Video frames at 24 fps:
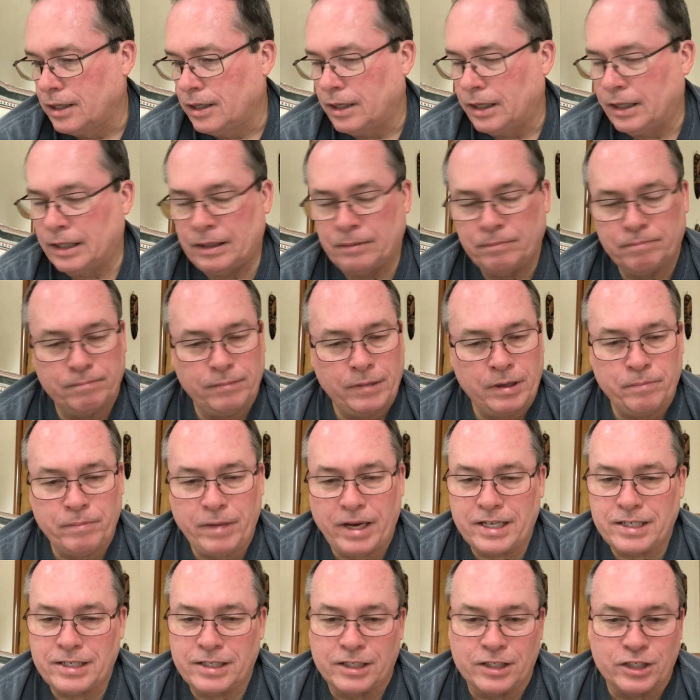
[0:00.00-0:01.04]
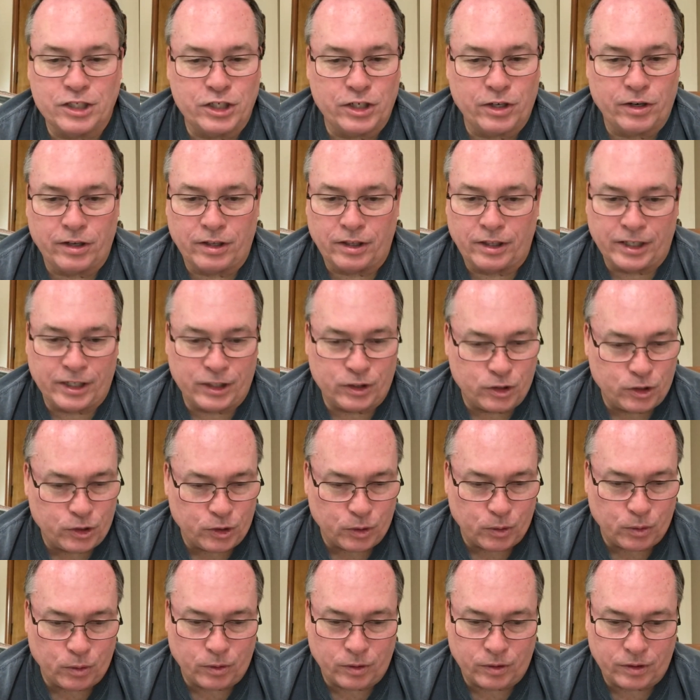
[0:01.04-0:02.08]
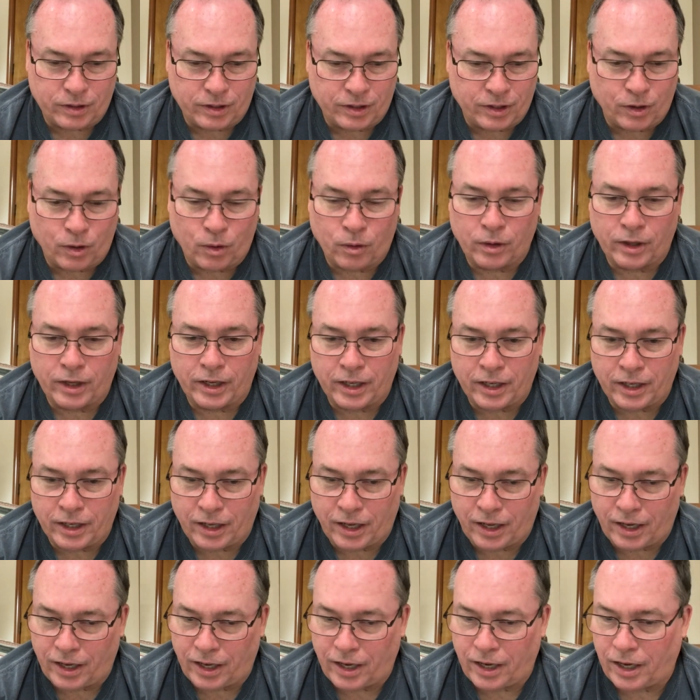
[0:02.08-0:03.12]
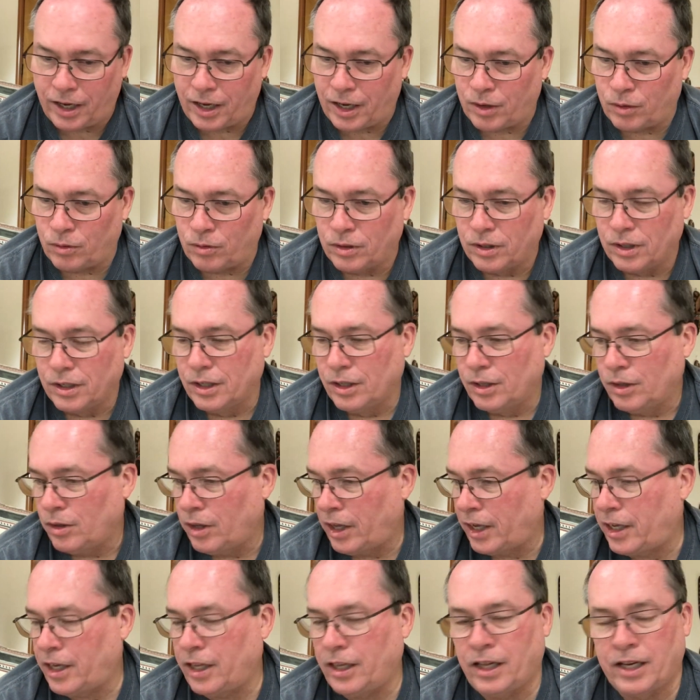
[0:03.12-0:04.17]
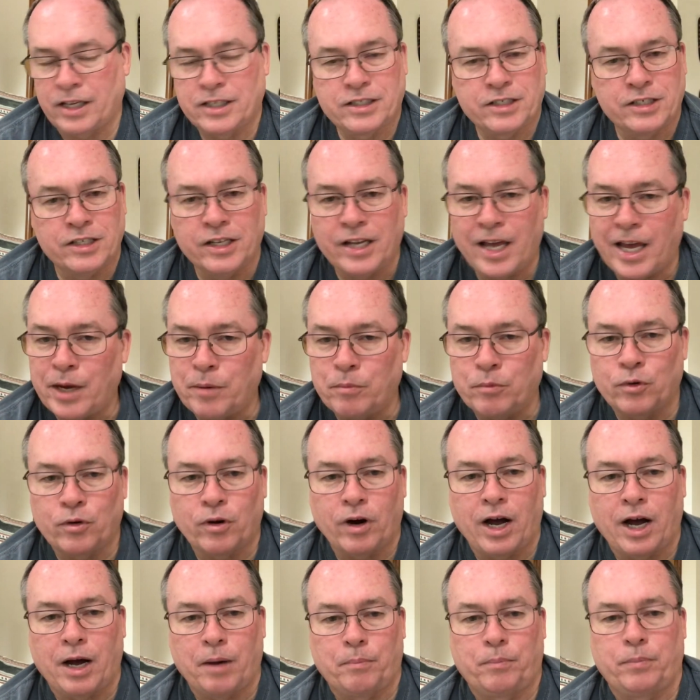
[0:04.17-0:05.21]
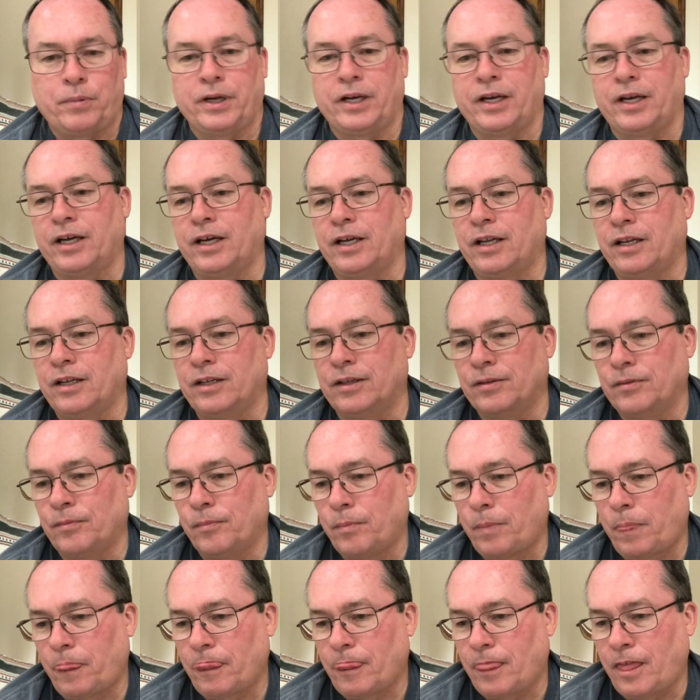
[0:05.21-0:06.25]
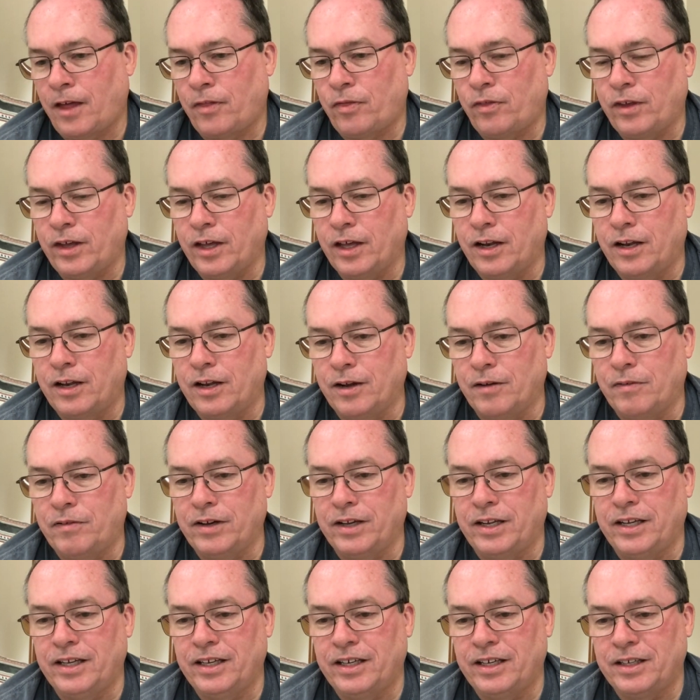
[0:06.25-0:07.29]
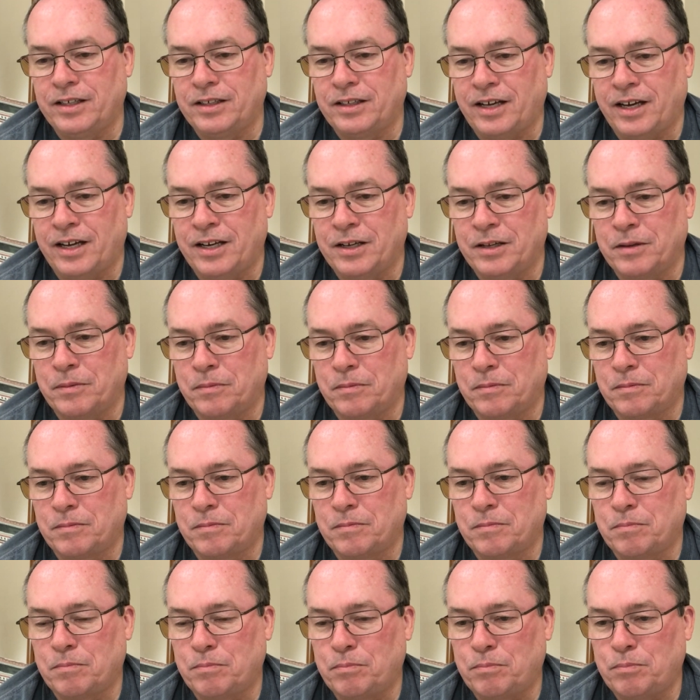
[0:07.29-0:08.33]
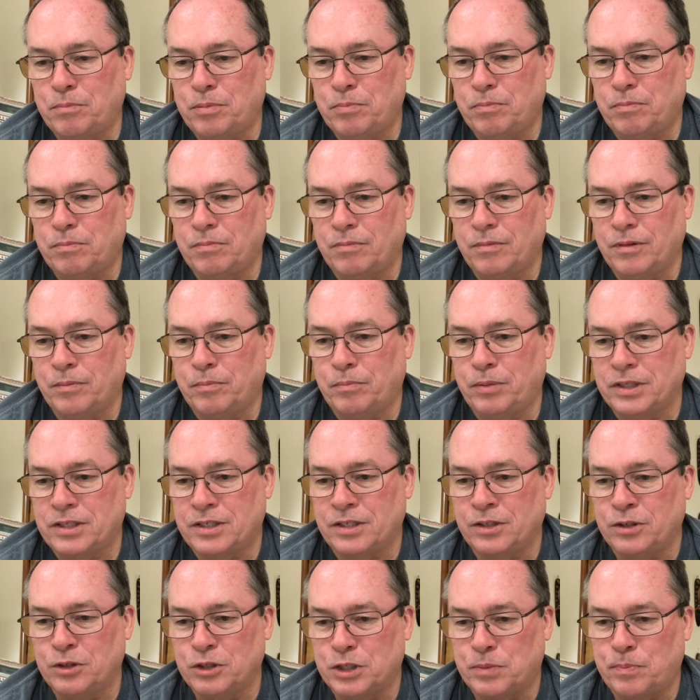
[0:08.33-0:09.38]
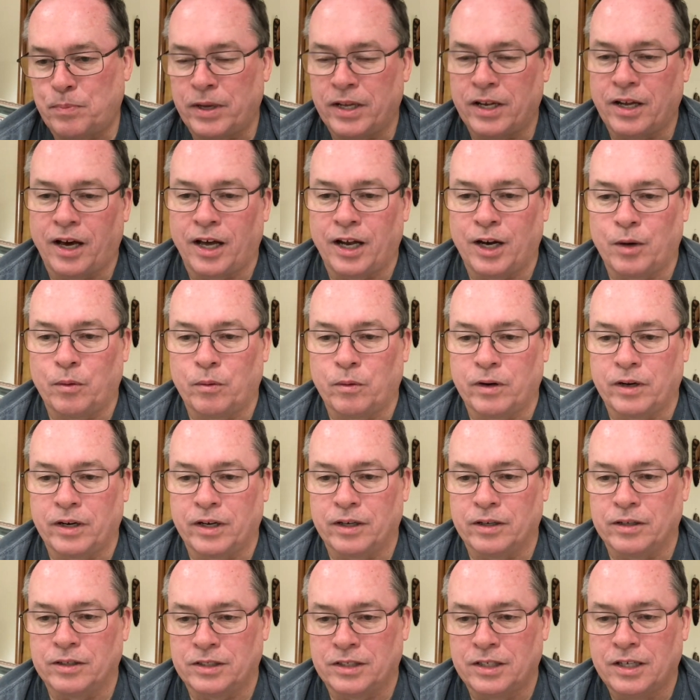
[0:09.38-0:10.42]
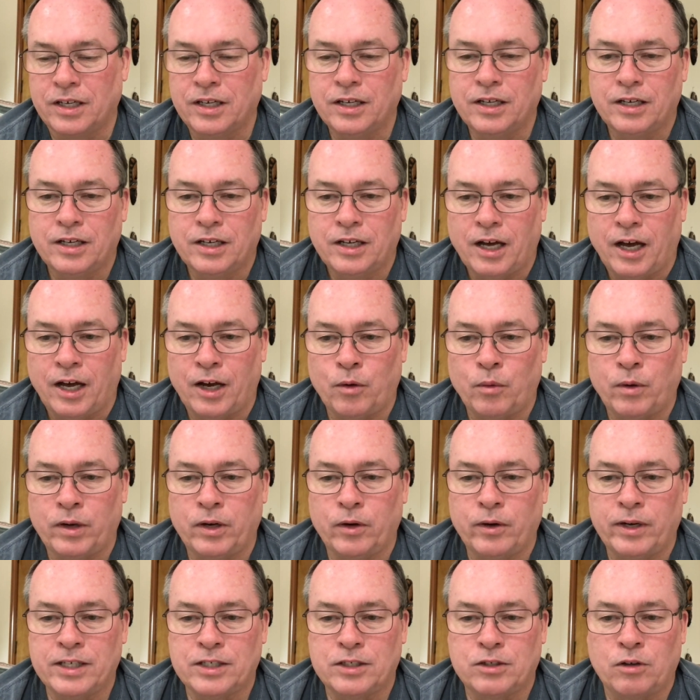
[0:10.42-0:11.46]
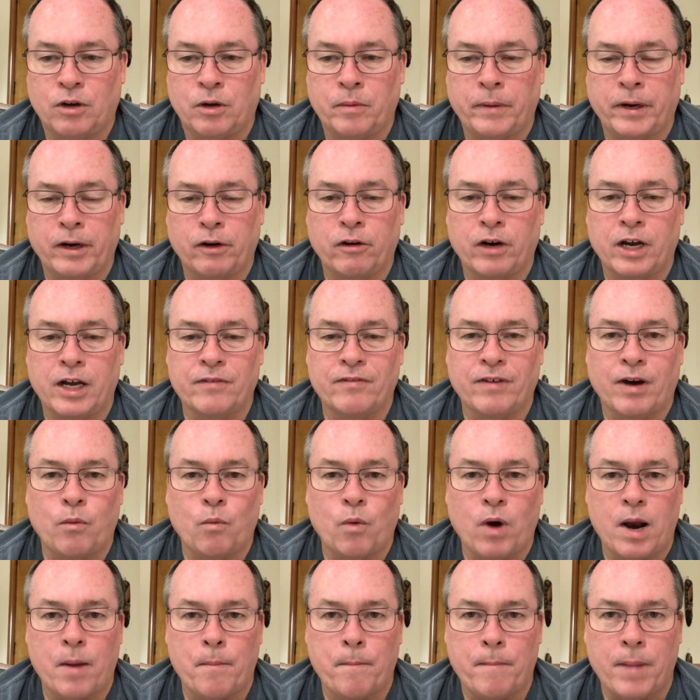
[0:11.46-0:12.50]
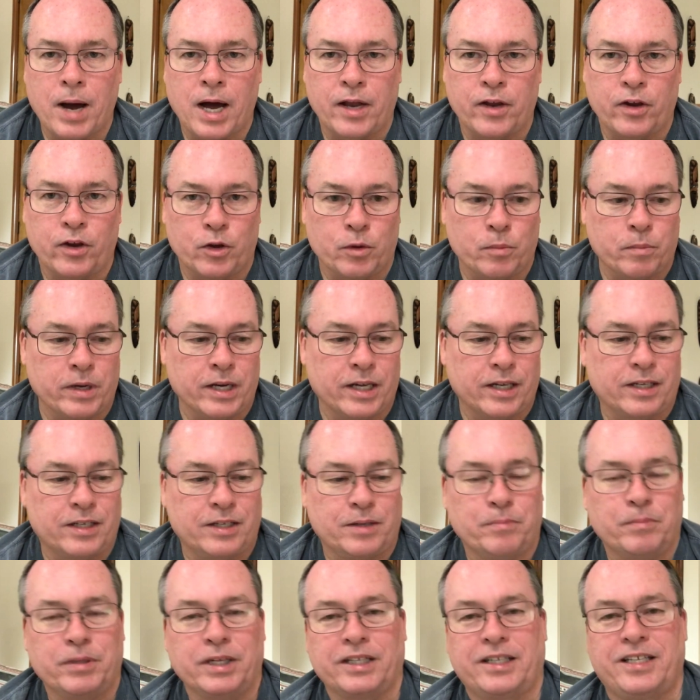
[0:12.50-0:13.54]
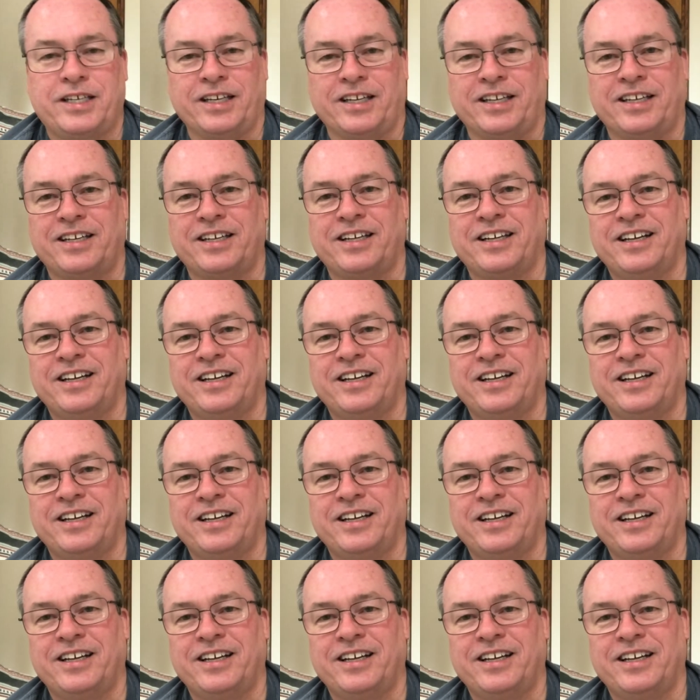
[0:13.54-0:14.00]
and he makes it a Jerry Lee tune, and only he can, like he likes to name drop, and at the end of it he kind of puts a new spin on it where he goes, I don't want no headstone on my grave, I want a monument. But